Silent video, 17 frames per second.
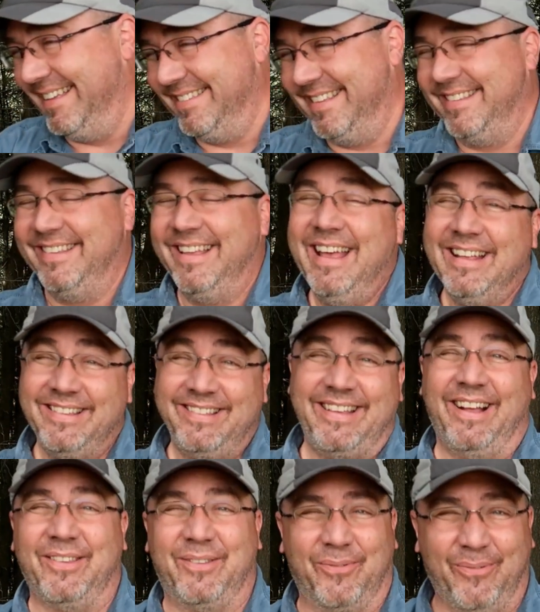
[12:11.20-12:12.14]
This
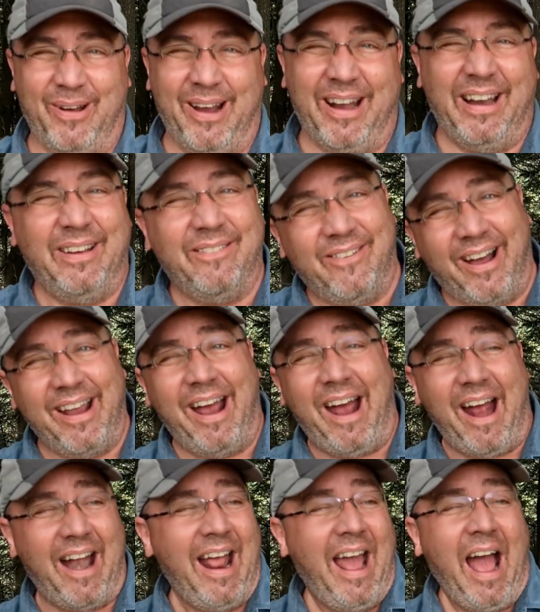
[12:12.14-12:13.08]
sounds weird. In my
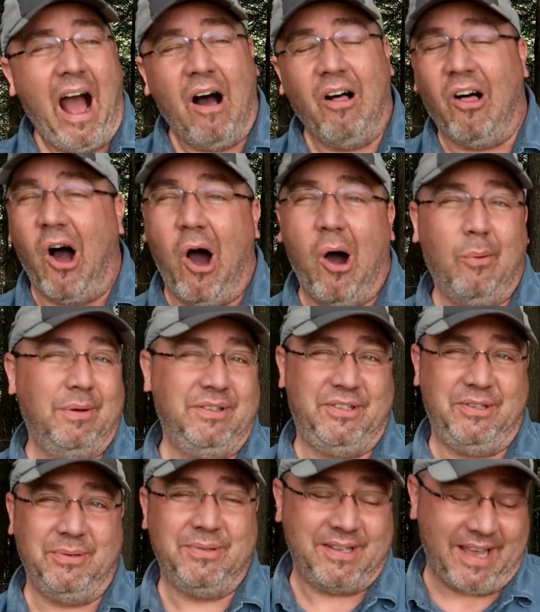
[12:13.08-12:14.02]
heart, I'll
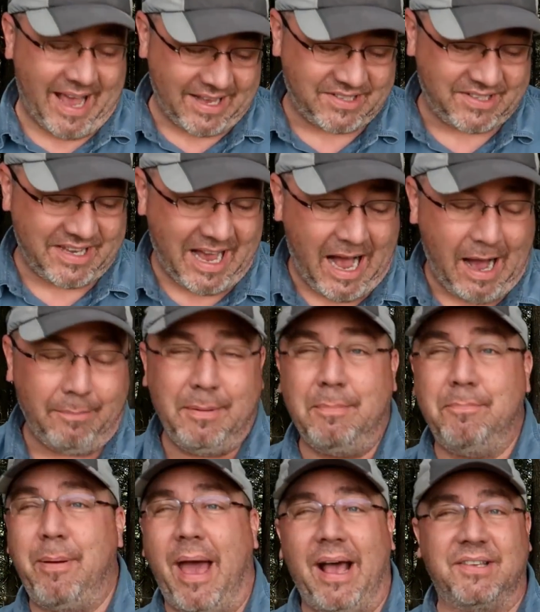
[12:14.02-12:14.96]
always use ESEE. I'll
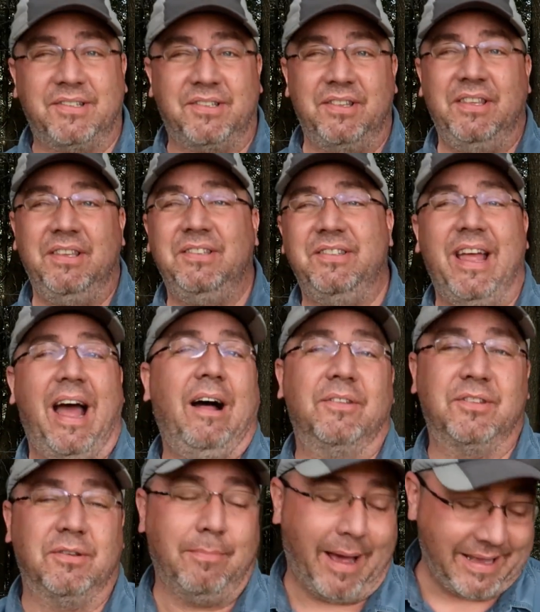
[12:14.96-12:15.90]
be passing these
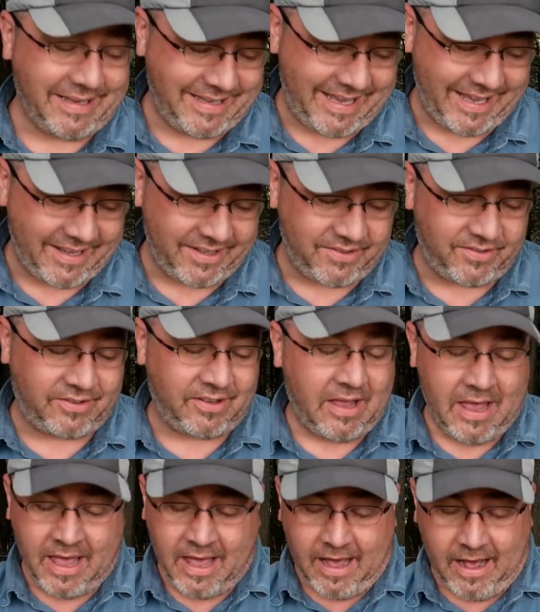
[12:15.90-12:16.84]
down to my kids.
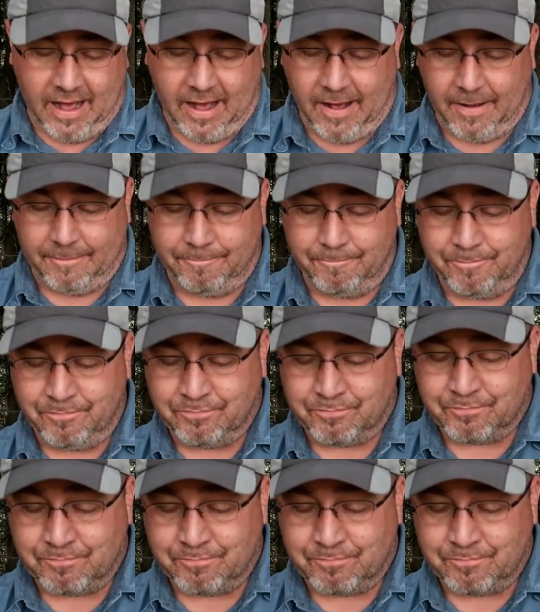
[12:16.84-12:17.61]
Will